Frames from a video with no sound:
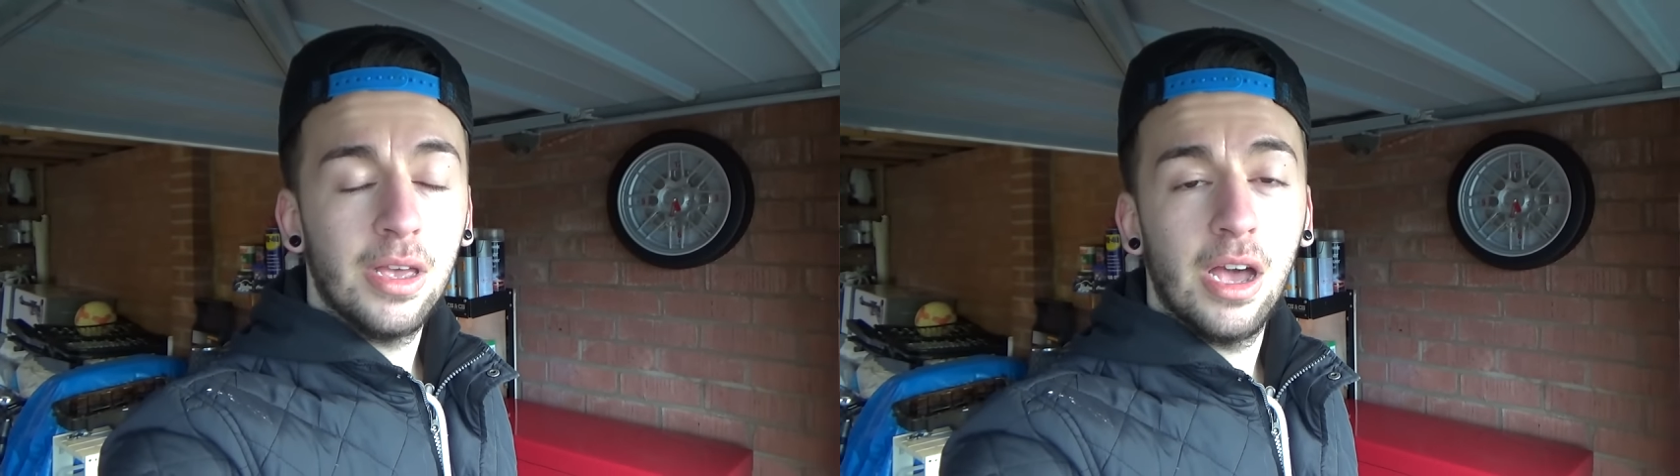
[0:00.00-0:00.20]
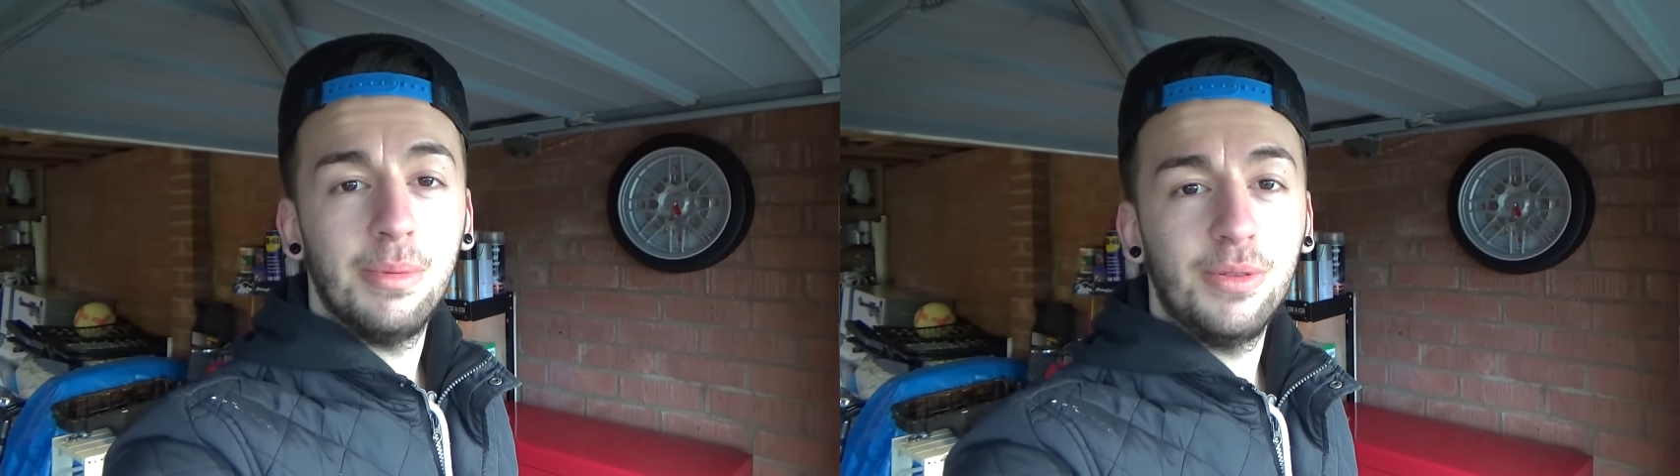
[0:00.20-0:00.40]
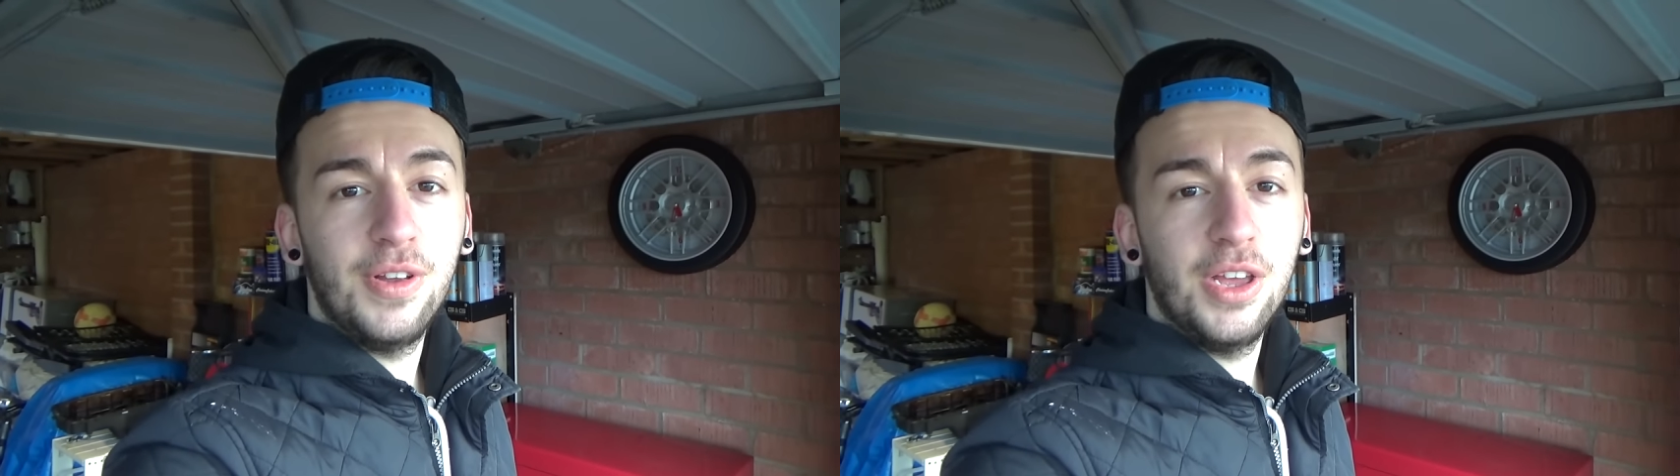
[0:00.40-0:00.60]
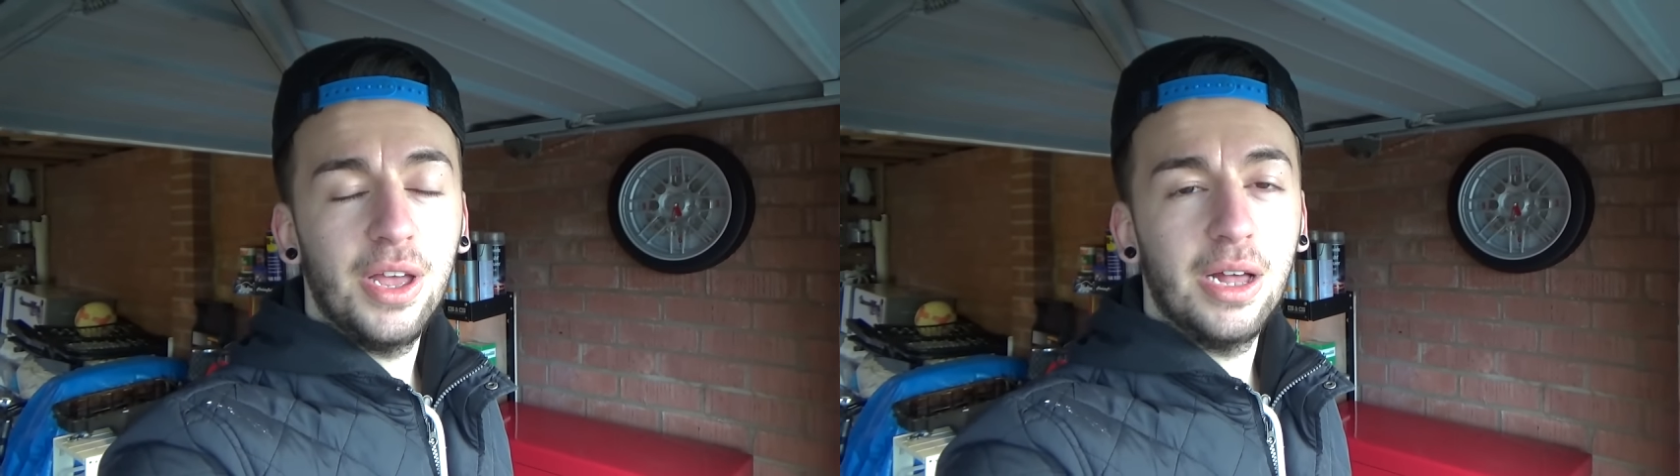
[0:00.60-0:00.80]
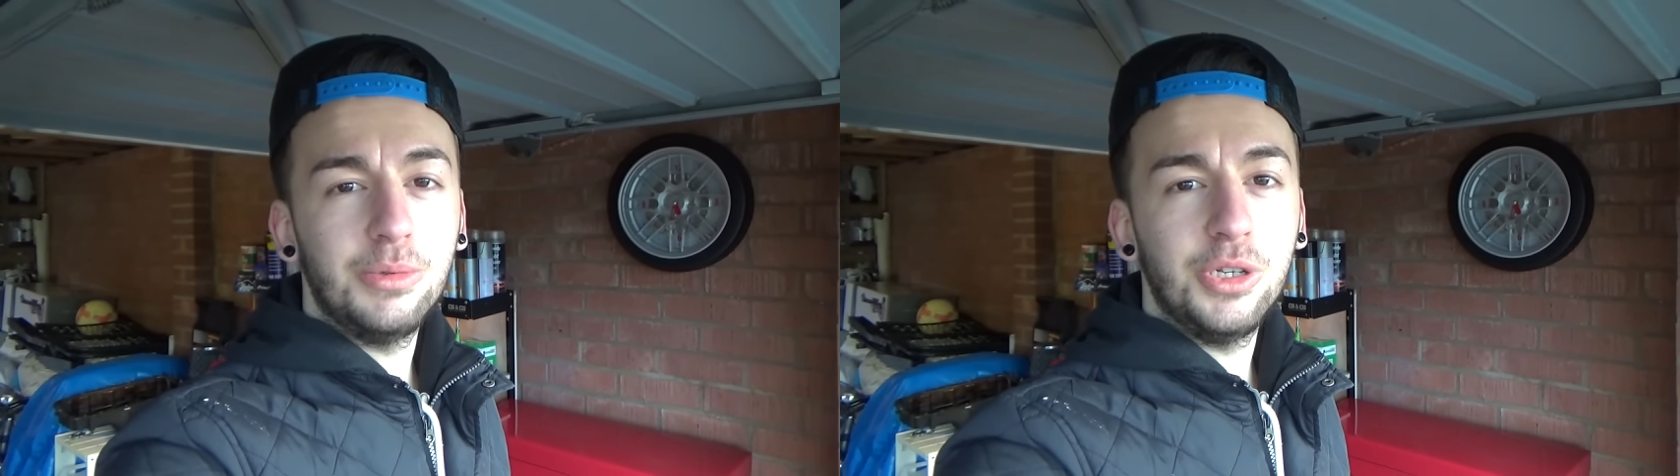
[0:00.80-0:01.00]
Hope this video
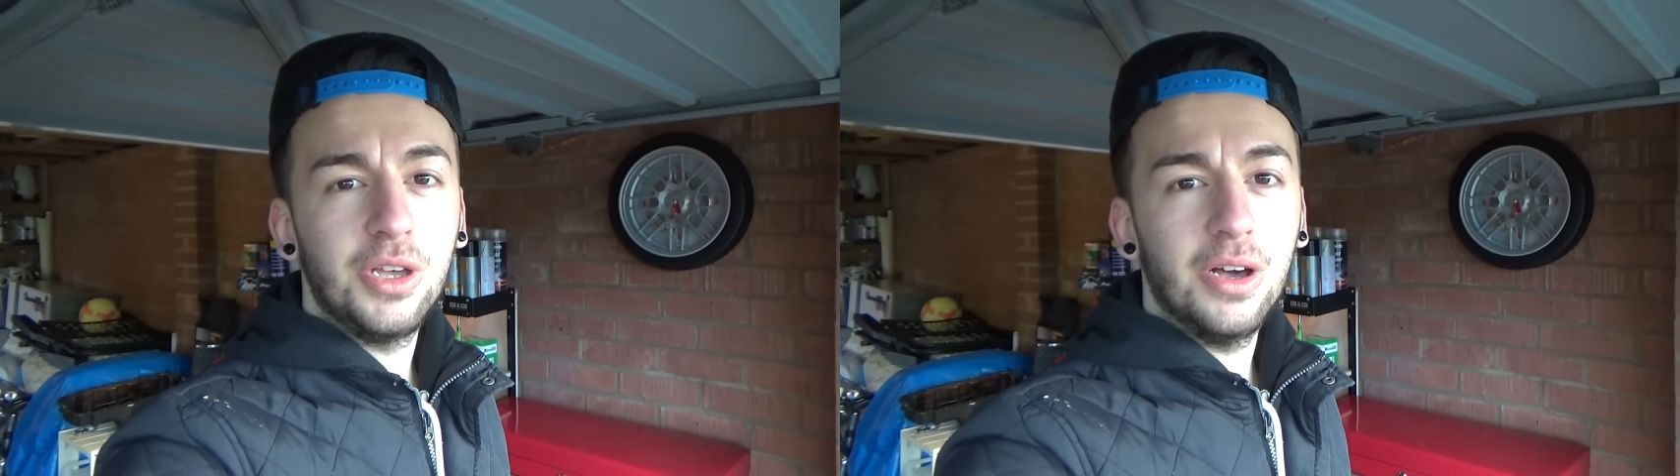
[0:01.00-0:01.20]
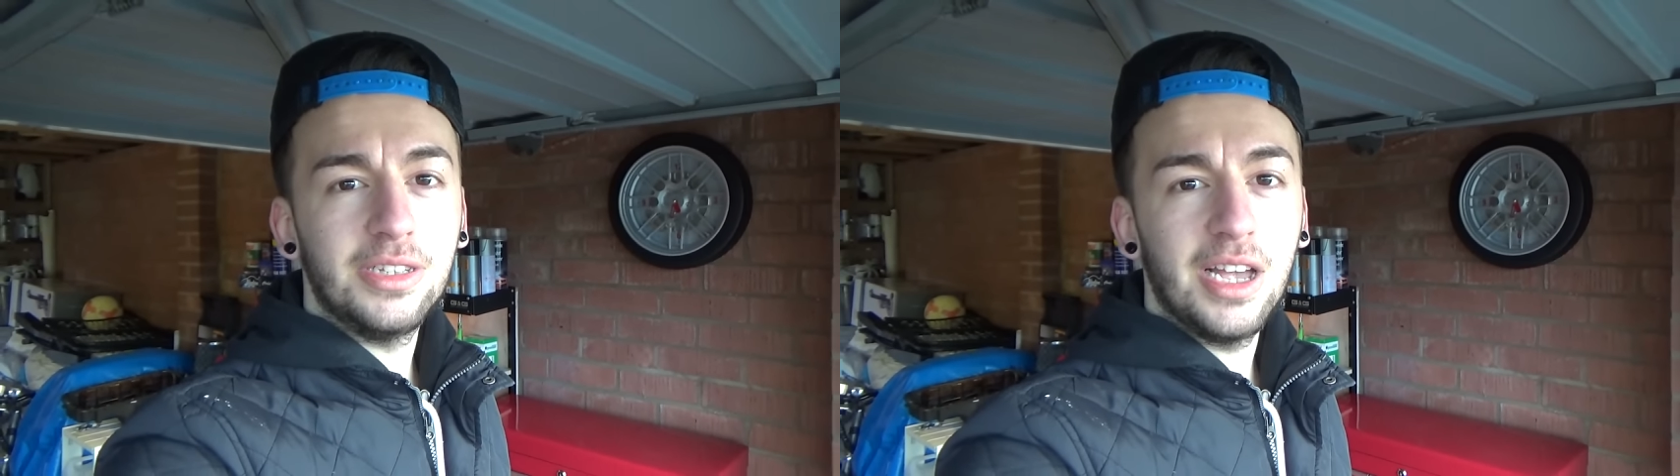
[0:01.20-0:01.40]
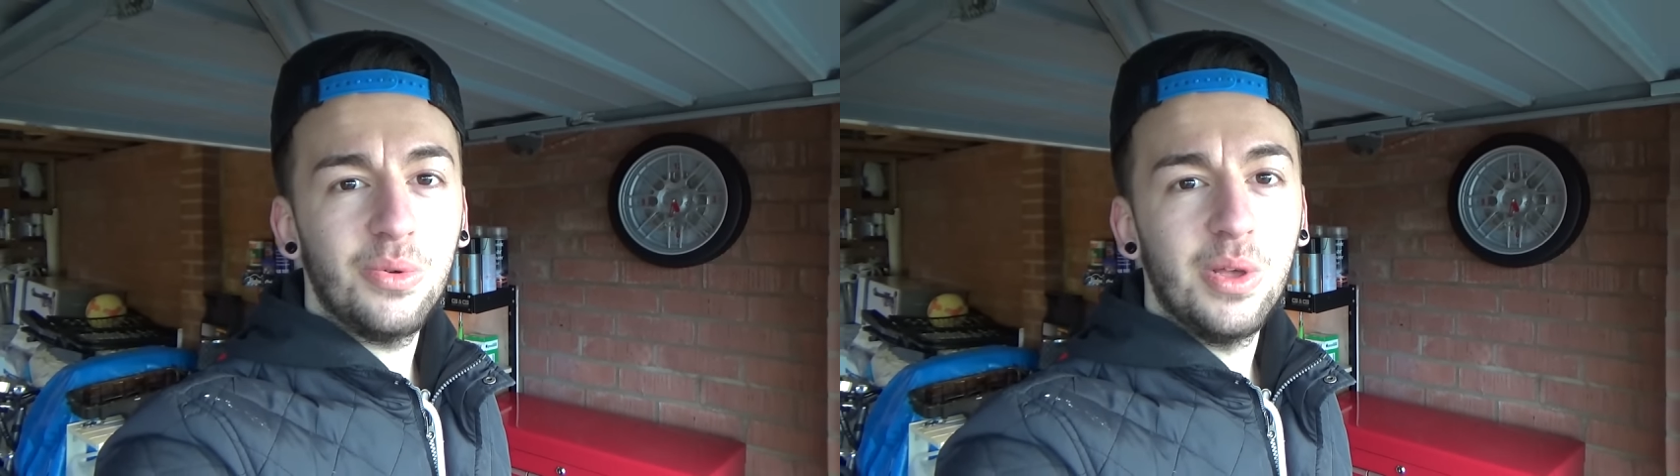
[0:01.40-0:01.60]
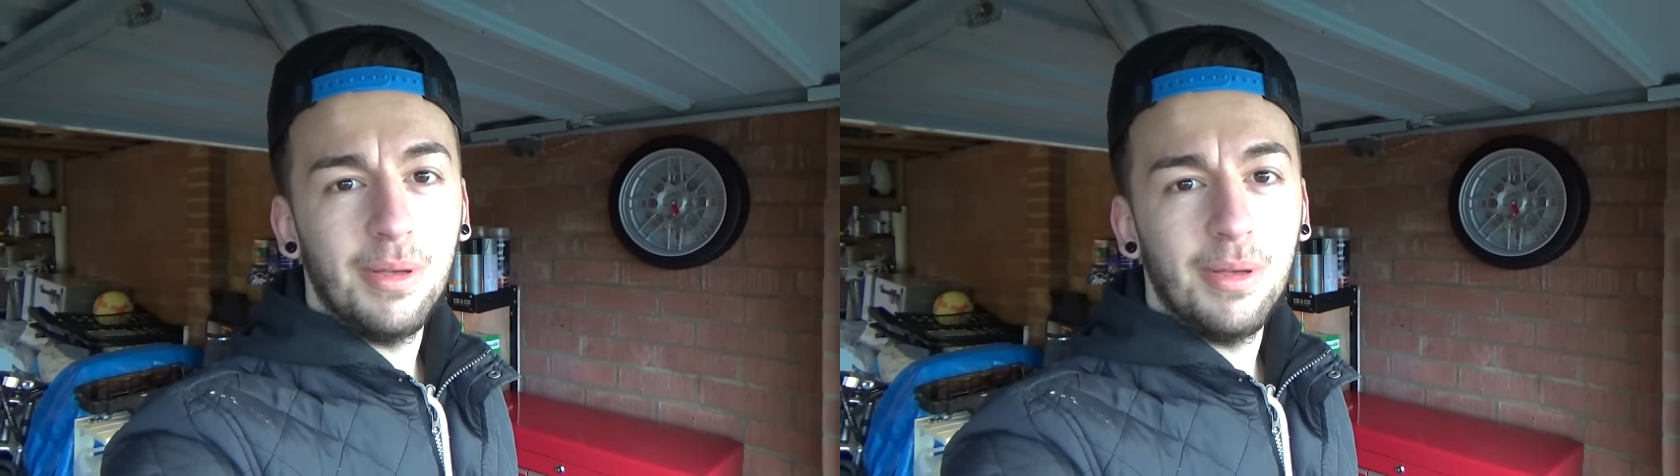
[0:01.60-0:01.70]
helped you guys out.